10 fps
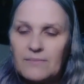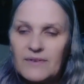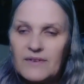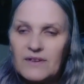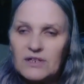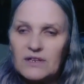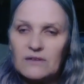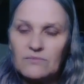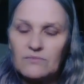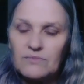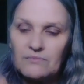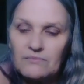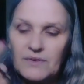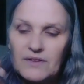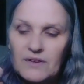position
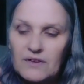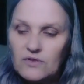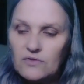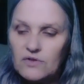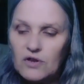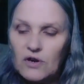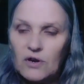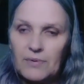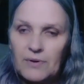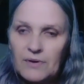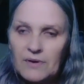with her new job.